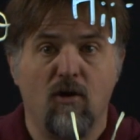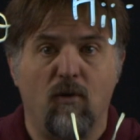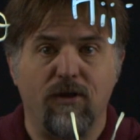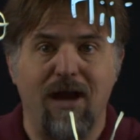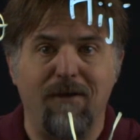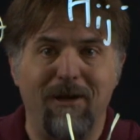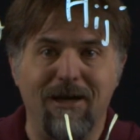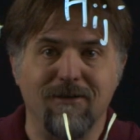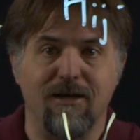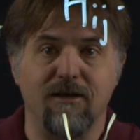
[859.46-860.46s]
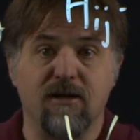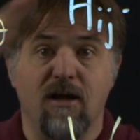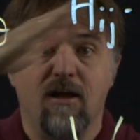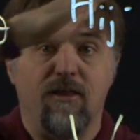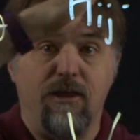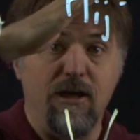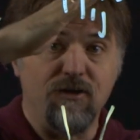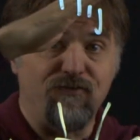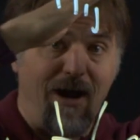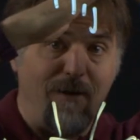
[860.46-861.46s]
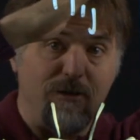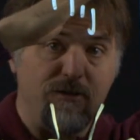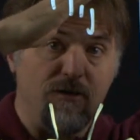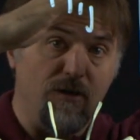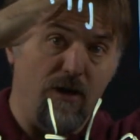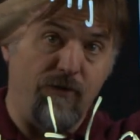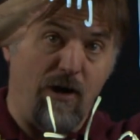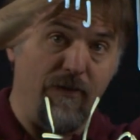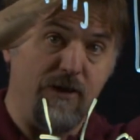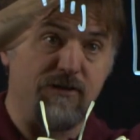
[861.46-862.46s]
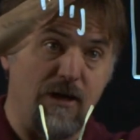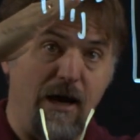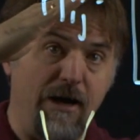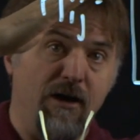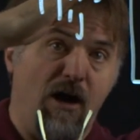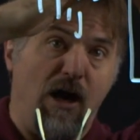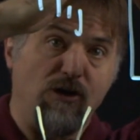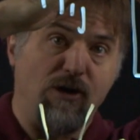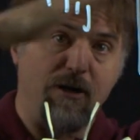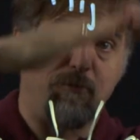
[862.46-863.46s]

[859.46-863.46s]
what that means is these fibers, if you're on this side, are trying